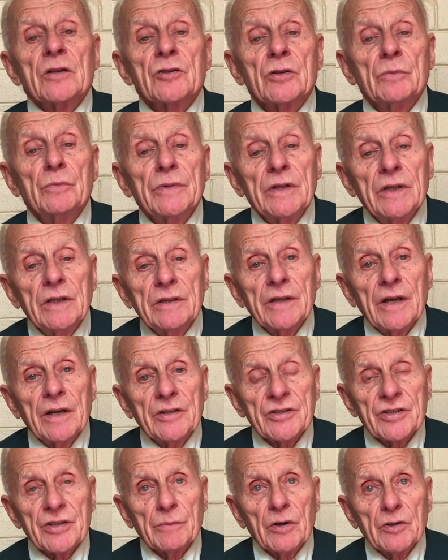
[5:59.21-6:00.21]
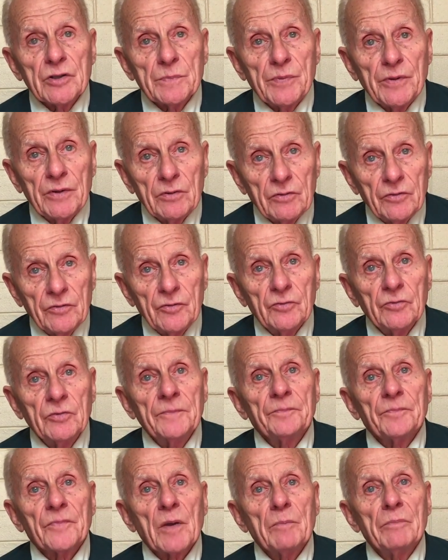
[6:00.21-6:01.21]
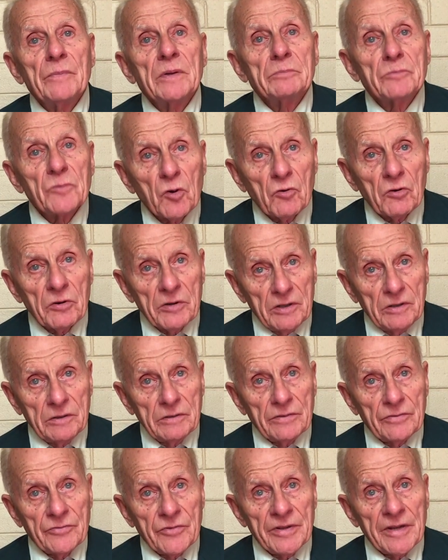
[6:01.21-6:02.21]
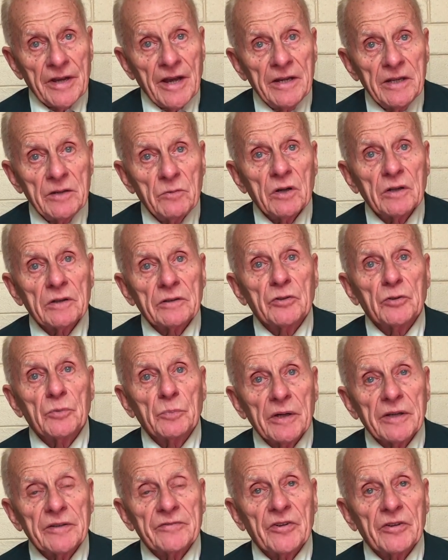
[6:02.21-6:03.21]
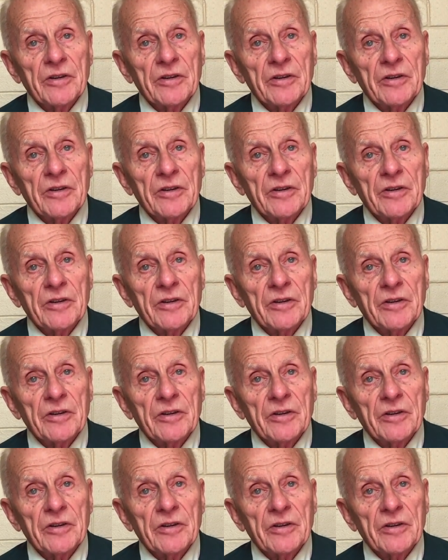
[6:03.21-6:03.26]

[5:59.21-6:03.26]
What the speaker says: To me, that is the most beautiful memorial that anyone could make for